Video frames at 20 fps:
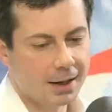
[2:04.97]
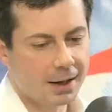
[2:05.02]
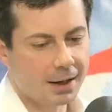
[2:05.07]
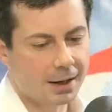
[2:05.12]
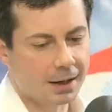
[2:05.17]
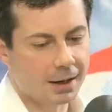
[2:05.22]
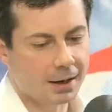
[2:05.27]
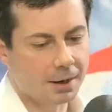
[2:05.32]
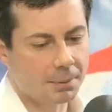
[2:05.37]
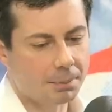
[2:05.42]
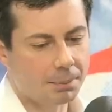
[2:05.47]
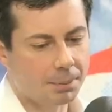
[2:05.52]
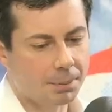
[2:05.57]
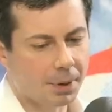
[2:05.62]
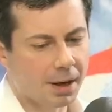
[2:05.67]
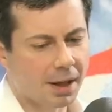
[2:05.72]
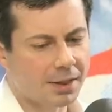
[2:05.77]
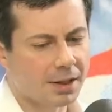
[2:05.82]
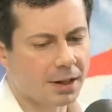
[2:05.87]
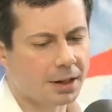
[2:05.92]
uh,
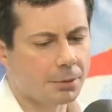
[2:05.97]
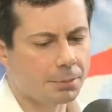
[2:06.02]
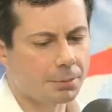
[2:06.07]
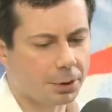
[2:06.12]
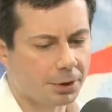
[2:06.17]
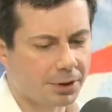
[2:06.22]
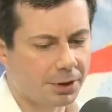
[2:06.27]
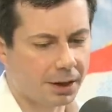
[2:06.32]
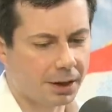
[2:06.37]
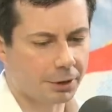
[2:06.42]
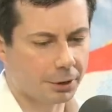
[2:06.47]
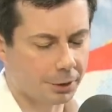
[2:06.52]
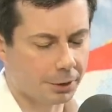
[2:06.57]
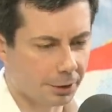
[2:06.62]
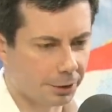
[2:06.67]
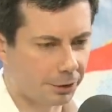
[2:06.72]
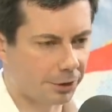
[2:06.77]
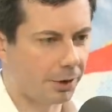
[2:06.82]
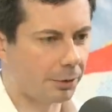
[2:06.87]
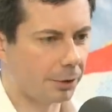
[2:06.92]
but I think in particular,
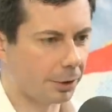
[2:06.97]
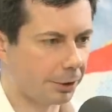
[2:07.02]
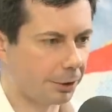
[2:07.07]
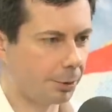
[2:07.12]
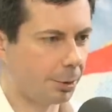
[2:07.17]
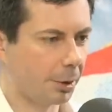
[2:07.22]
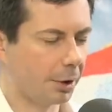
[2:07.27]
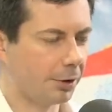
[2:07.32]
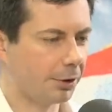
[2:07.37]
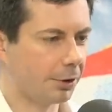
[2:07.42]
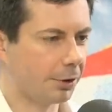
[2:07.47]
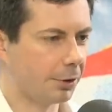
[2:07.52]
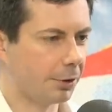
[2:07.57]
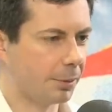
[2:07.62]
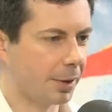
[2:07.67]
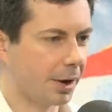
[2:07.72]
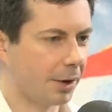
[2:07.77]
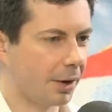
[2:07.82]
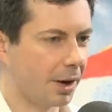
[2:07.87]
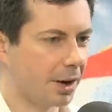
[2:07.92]
there are several experiences
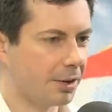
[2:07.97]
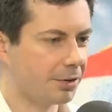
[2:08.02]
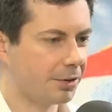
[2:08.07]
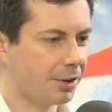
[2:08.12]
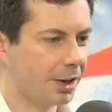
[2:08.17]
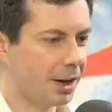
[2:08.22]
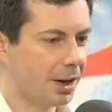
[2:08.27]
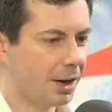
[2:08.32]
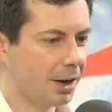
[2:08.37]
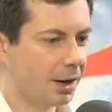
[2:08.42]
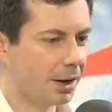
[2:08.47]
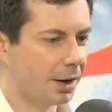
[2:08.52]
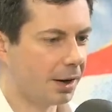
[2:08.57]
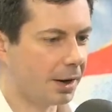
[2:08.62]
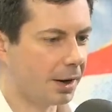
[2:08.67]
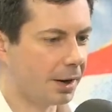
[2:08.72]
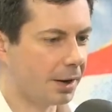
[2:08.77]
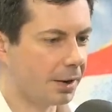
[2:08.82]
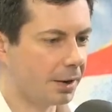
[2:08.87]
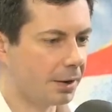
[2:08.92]
in my life,
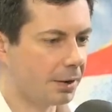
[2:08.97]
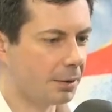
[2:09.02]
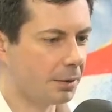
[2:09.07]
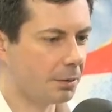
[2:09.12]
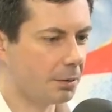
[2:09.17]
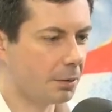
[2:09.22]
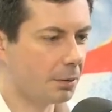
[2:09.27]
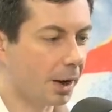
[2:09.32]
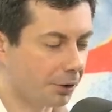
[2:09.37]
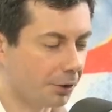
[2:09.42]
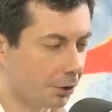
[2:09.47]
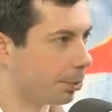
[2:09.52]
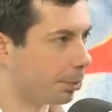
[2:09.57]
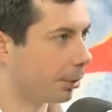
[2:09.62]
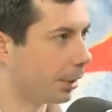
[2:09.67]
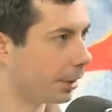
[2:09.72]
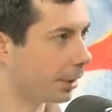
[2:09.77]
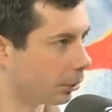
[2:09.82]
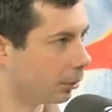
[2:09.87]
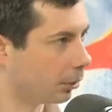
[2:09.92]
uh, not just
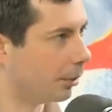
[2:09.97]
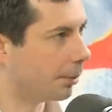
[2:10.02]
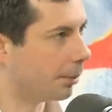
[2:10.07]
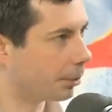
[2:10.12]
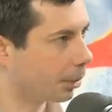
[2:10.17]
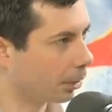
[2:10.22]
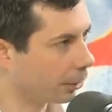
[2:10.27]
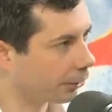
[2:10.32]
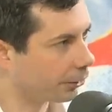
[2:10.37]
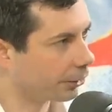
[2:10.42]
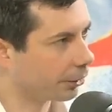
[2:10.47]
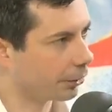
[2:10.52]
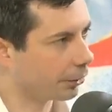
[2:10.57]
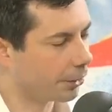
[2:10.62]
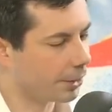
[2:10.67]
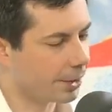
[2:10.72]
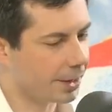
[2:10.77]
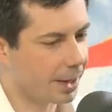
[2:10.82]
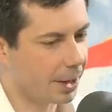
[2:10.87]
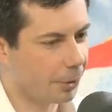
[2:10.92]
political, but
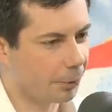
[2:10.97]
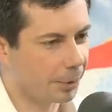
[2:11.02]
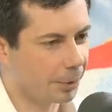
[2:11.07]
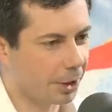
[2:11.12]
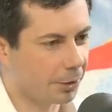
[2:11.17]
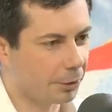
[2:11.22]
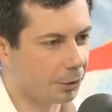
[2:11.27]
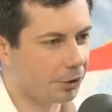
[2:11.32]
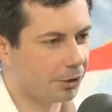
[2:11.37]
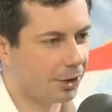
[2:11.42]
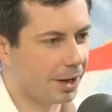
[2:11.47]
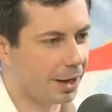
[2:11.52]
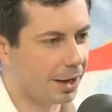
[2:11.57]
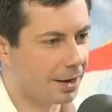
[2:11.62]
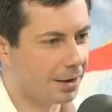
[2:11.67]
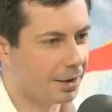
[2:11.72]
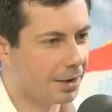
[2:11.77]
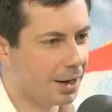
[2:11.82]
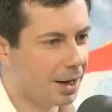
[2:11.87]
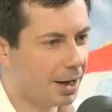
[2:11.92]
personal, that helped me
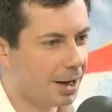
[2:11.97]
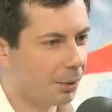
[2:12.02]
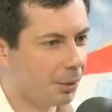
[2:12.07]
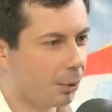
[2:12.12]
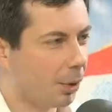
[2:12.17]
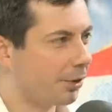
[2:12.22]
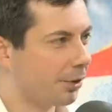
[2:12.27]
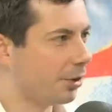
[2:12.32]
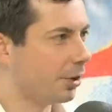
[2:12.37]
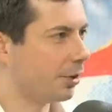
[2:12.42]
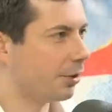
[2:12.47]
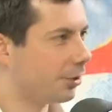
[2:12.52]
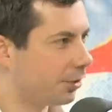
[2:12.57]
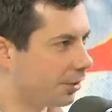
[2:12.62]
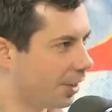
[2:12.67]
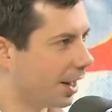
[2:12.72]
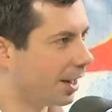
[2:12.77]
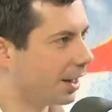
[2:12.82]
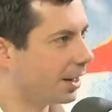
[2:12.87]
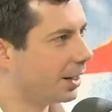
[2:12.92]
understand what's at
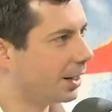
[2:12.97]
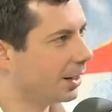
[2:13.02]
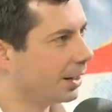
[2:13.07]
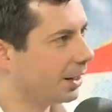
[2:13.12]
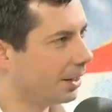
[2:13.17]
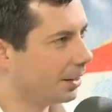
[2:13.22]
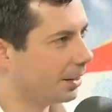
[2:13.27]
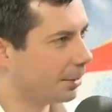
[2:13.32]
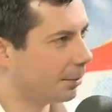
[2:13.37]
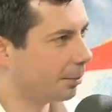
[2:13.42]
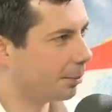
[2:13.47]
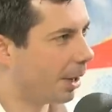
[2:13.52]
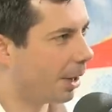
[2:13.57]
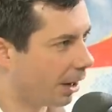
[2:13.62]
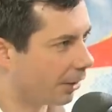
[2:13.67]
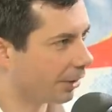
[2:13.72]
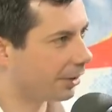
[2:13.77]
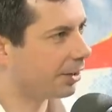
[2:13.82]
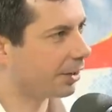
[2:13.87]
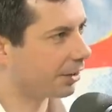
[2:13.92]
stake in
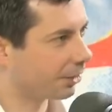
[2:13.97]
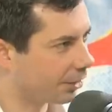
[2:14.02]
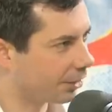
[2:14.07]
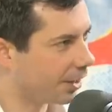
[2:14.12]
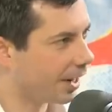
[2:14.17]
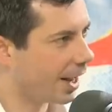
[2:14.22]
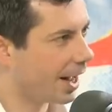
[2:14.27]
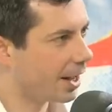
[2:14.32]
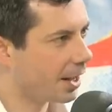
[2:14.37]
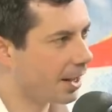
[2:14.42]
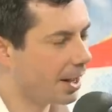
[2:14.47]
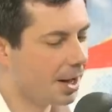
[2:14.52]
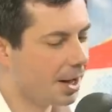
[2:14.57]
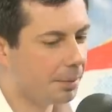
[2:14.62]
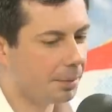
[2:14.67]
politics today.